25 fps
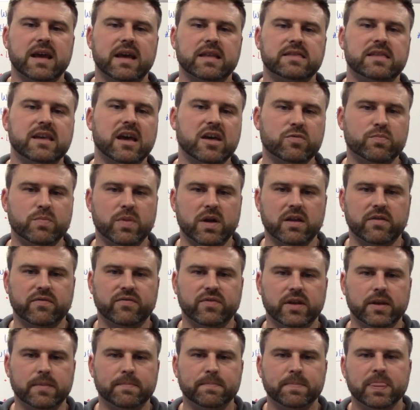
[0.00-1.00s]
that death
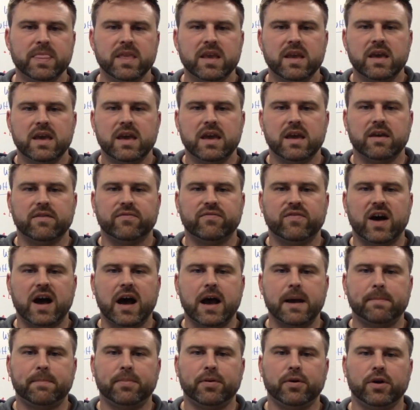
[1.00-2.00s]
benefit if
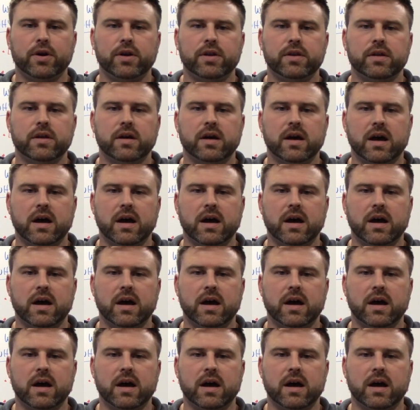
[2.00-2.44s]
I put,